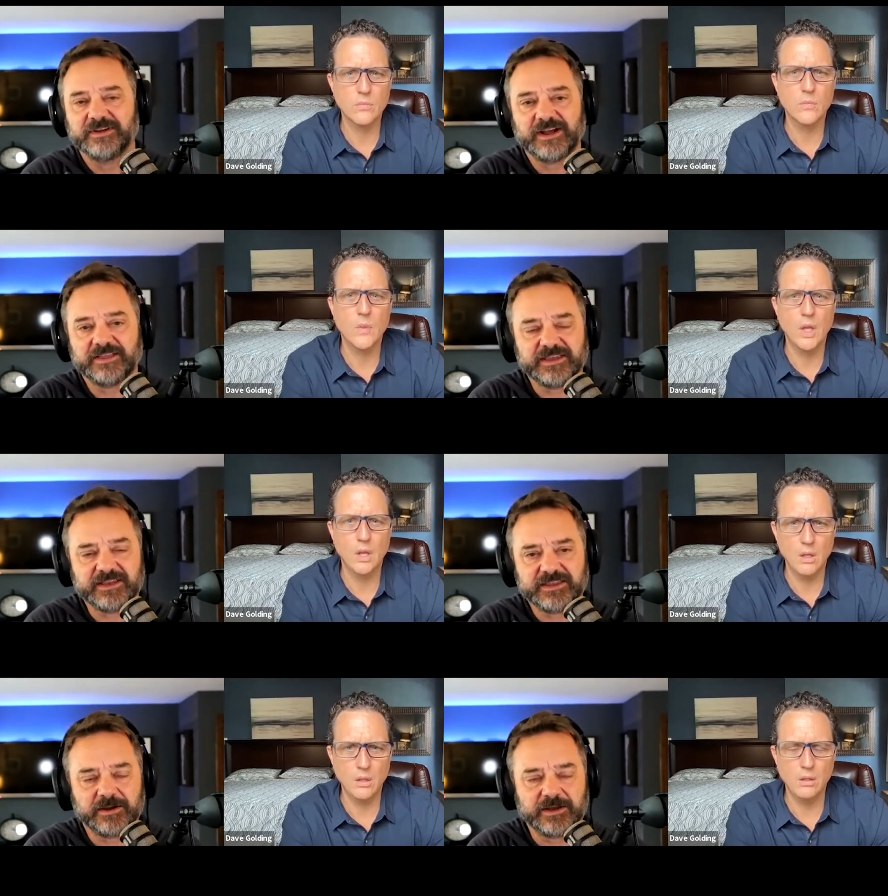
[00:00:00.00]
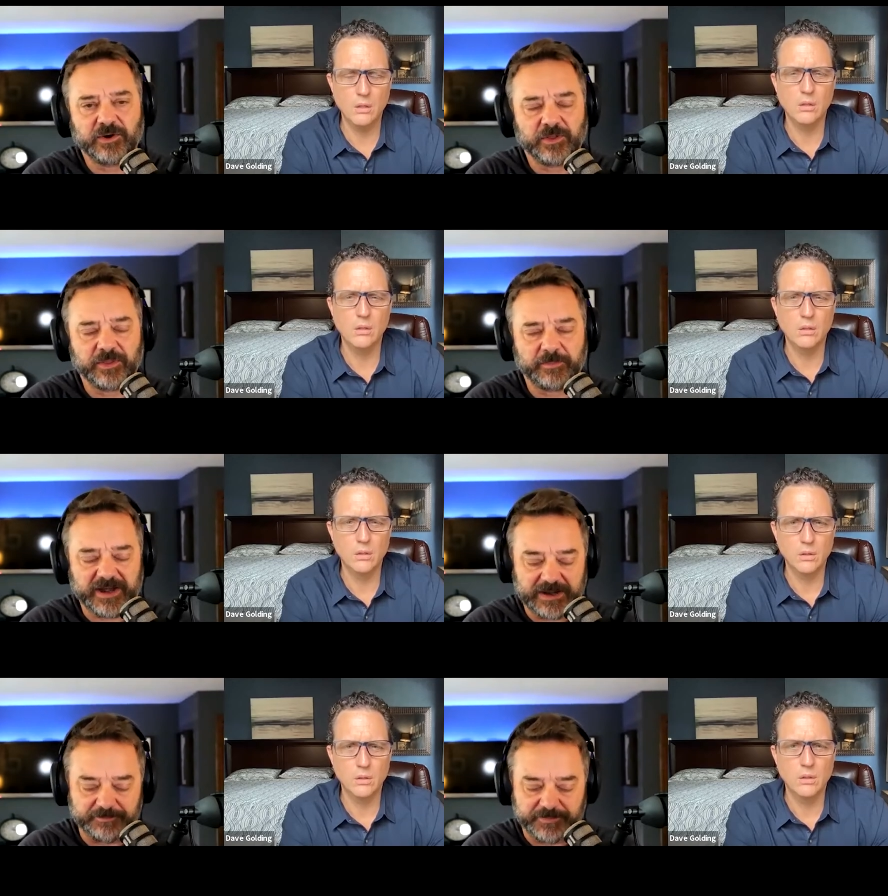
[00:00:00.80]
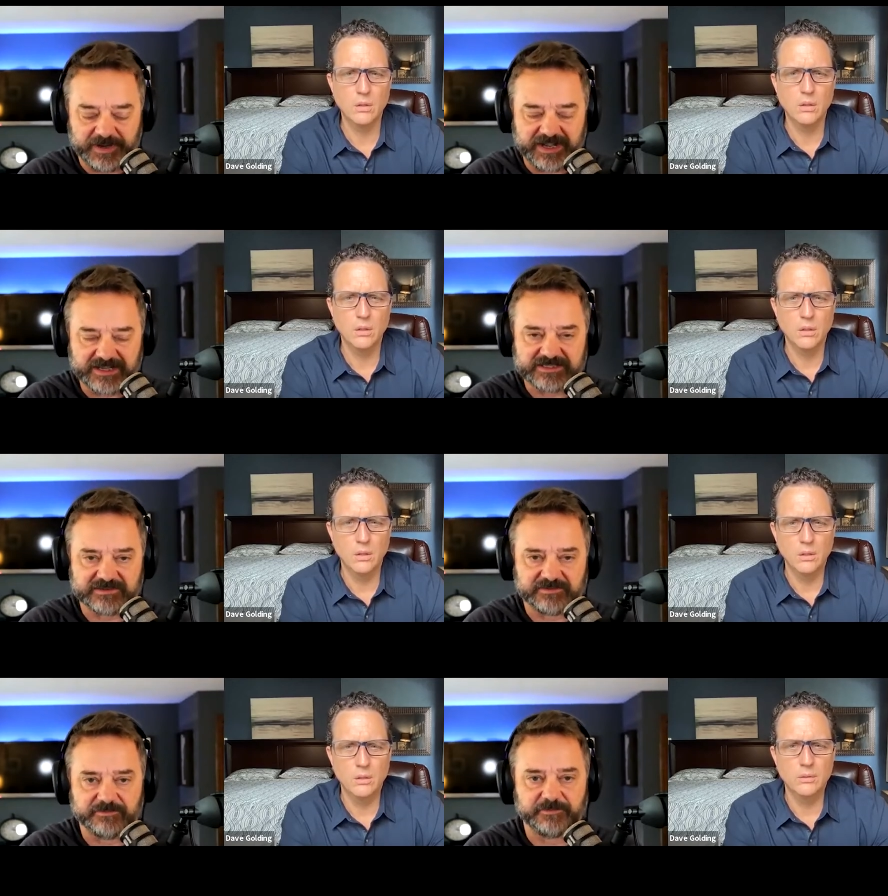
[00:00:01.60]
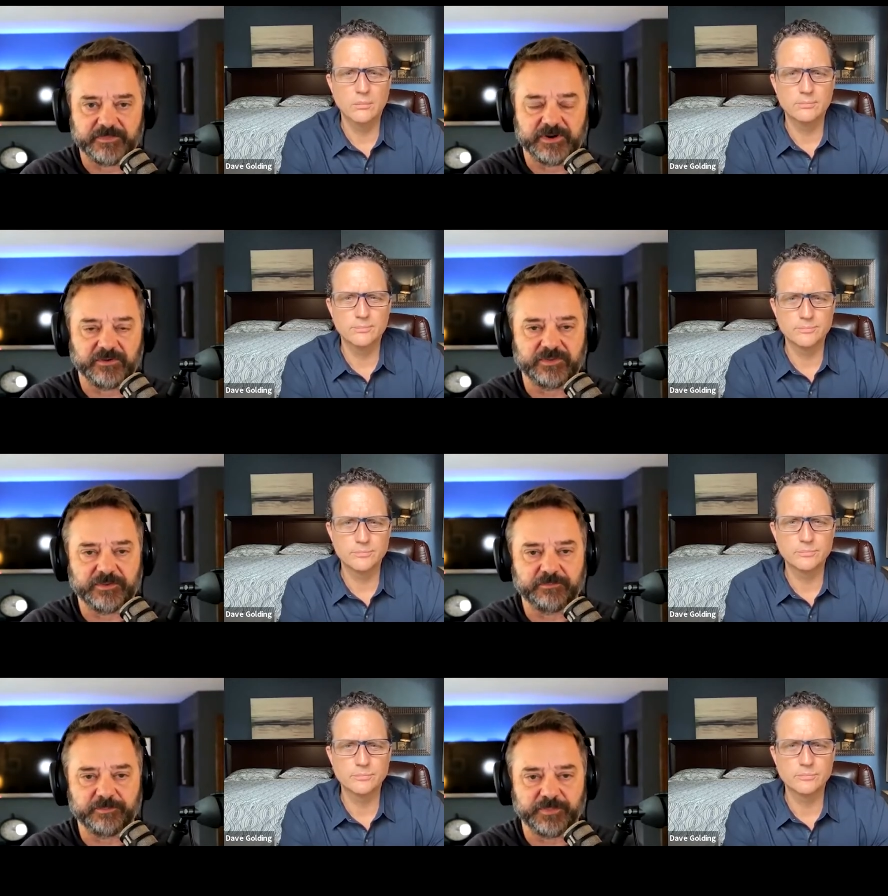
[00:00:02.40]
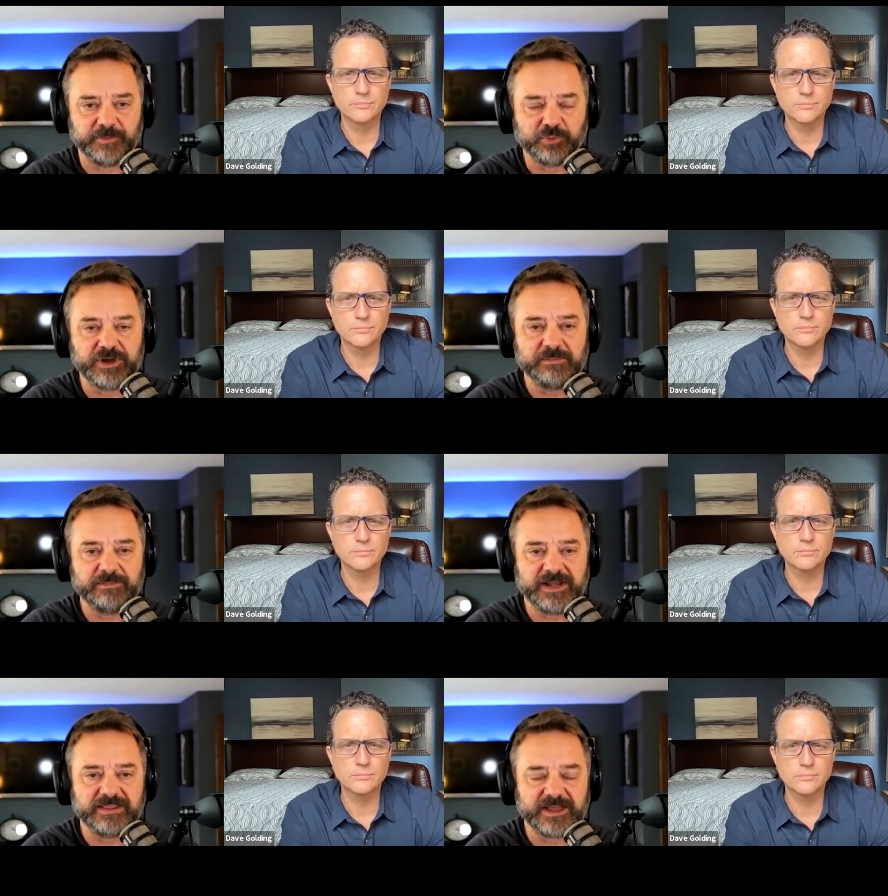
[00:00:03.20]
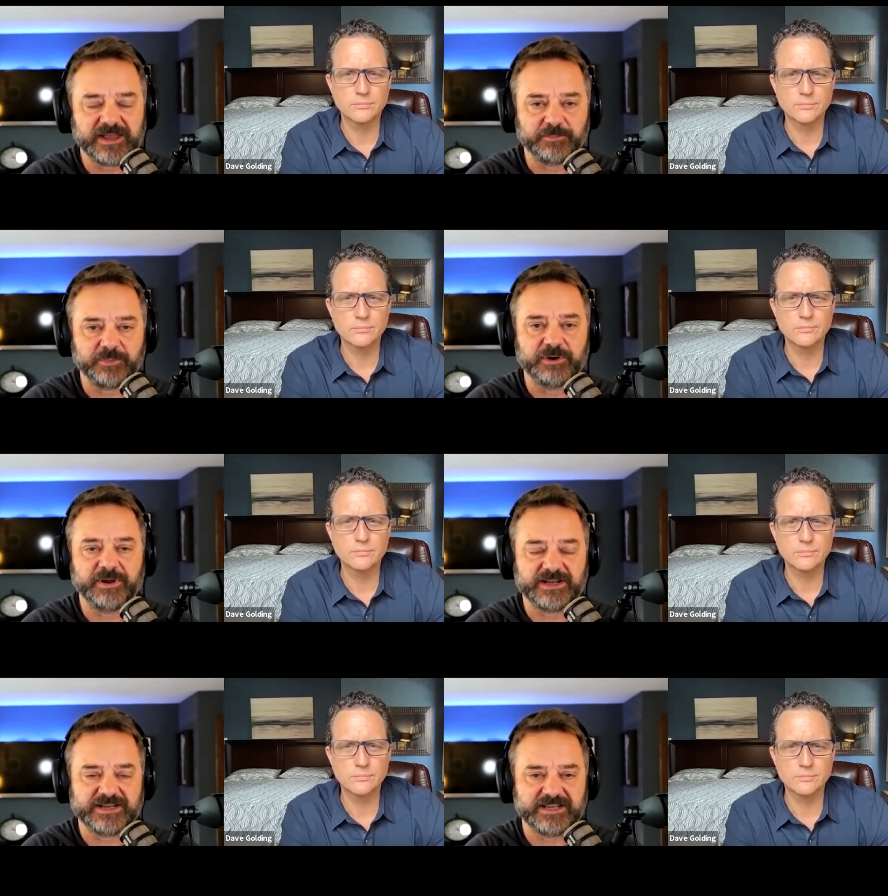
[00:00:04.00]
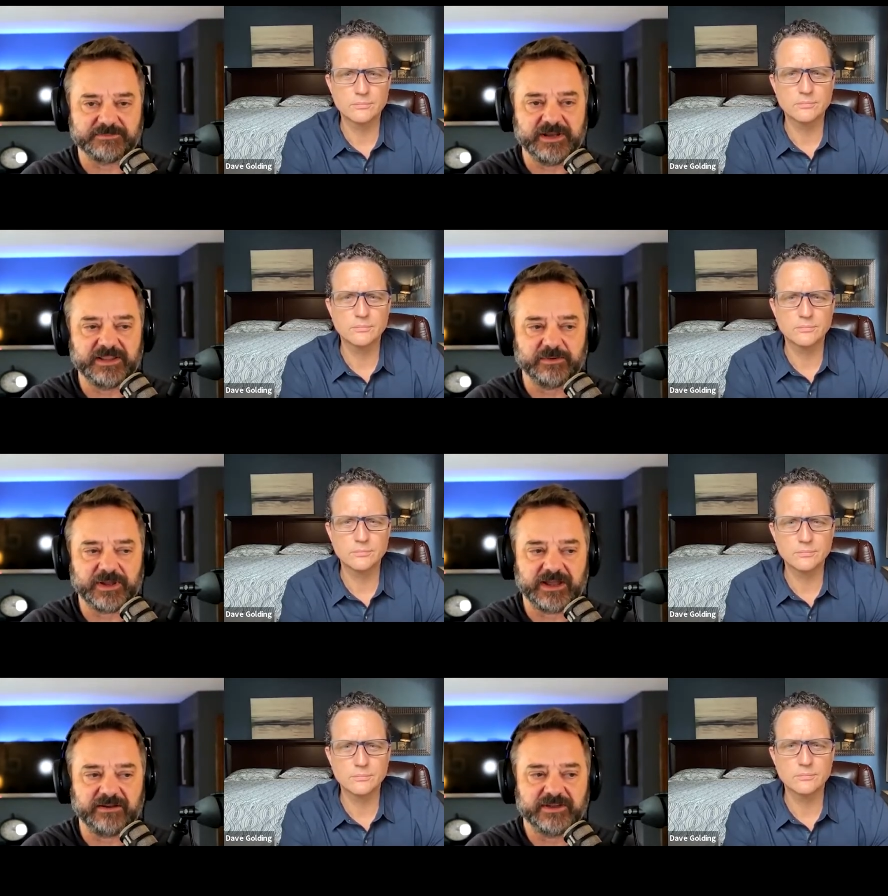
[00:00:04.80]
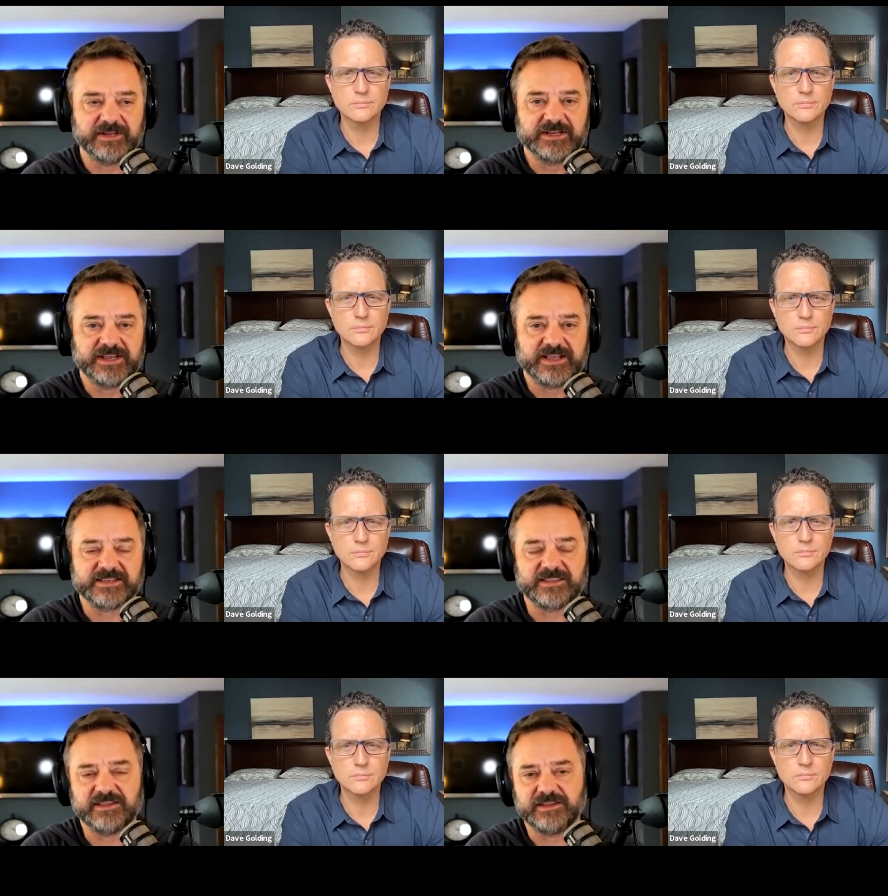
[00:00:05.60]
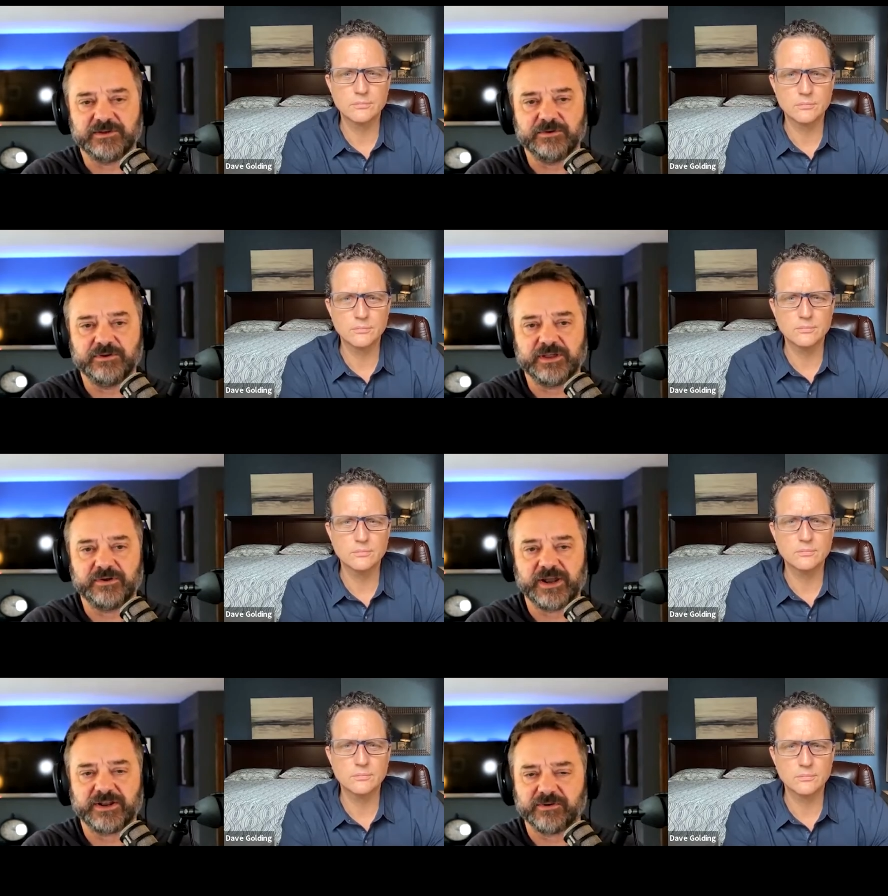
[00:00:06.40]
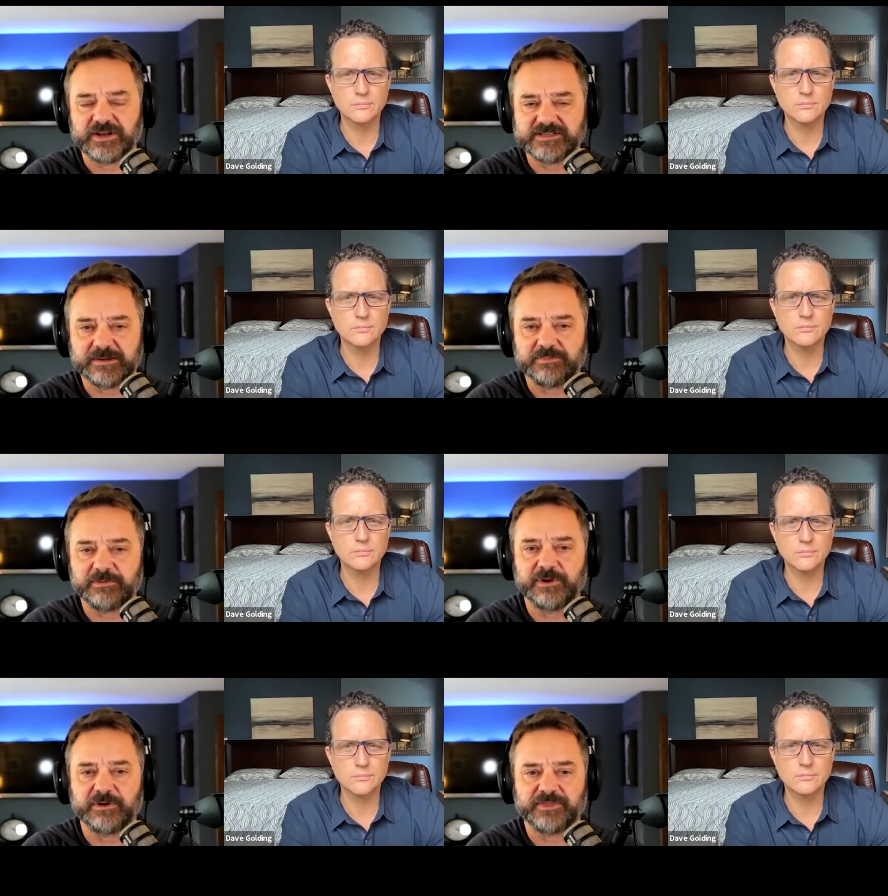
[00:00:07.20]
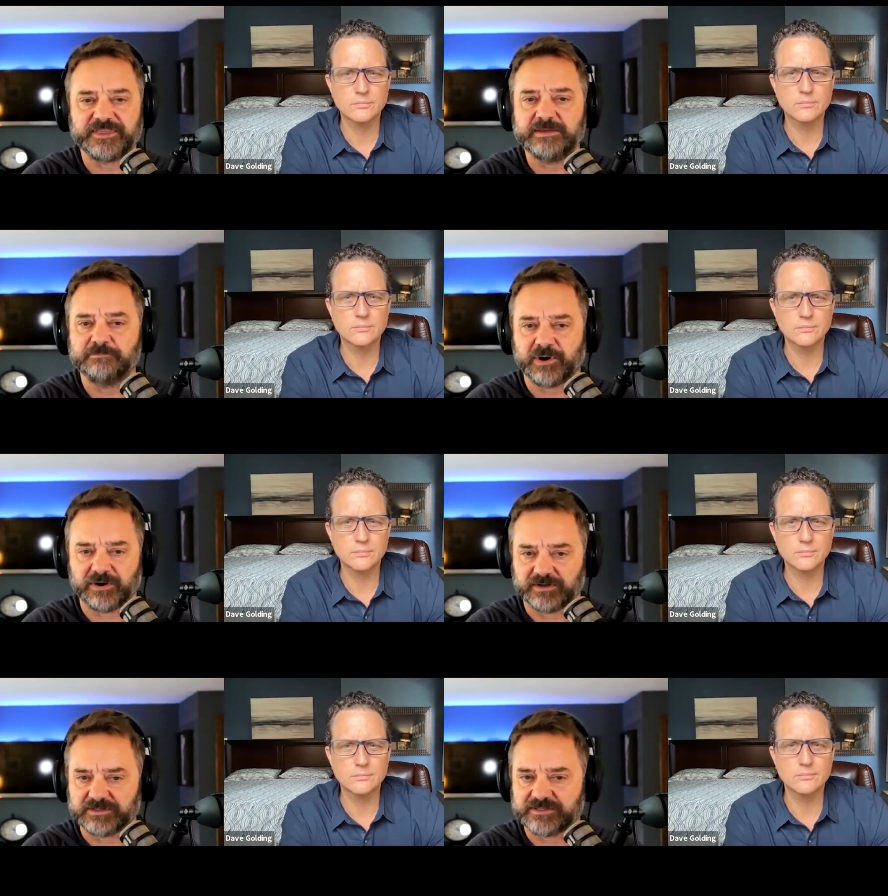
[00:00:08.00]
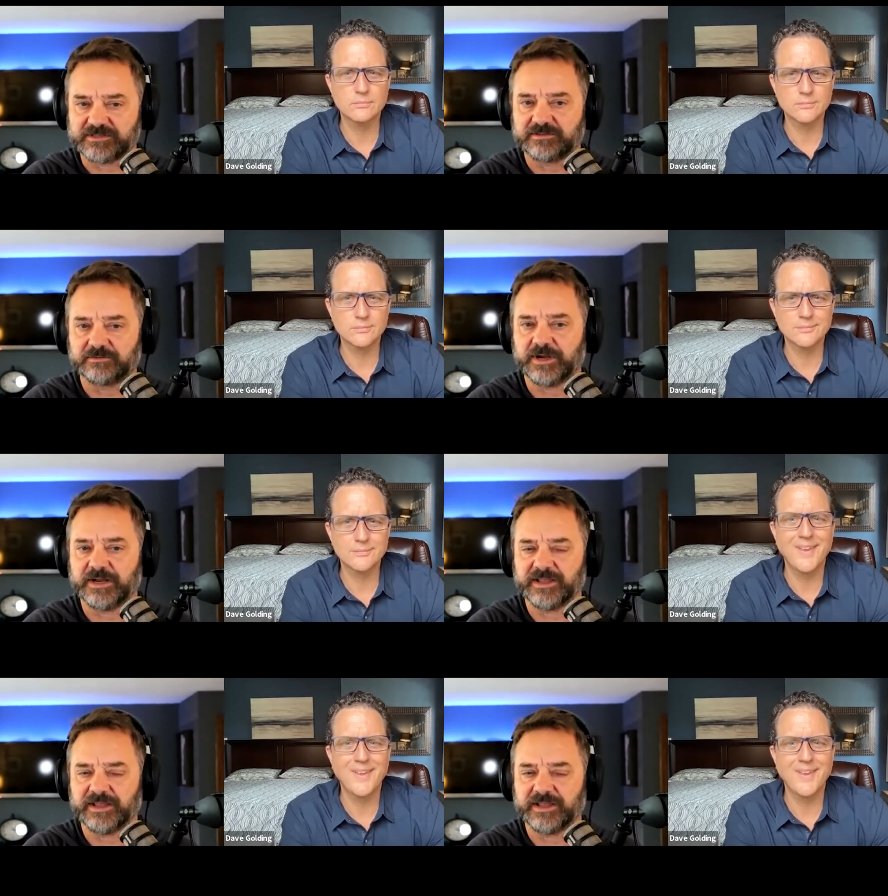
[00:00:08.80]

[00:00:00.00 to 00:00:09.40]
Speaker 1: I think in the, you know, on the podcast, you know, the the pre-meeting that pre-podcast meeting that we have is I think you you had a great example about theme parks, right?